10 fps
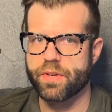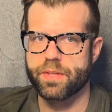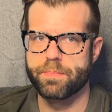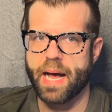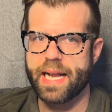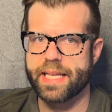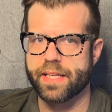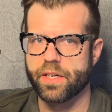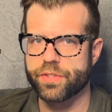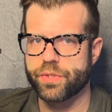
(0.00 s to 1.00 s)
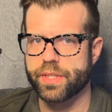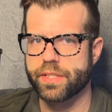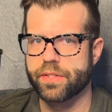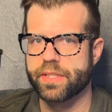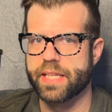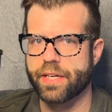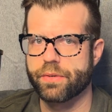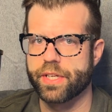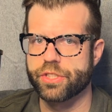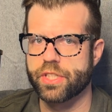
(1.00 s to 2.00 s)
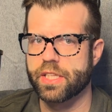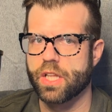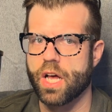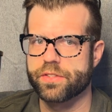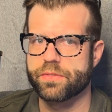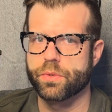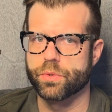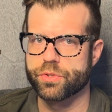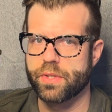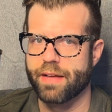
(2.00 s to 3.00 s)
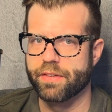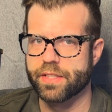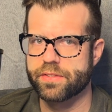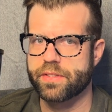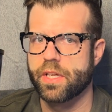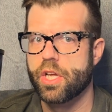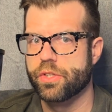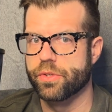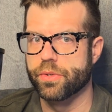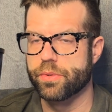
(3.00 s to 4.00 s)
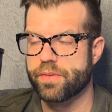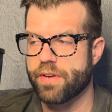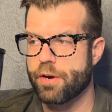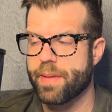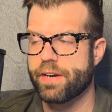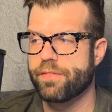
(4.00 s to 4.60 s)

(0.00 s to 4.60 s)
of the body can also lead to the degradation and loss of crucial evidence due to environmental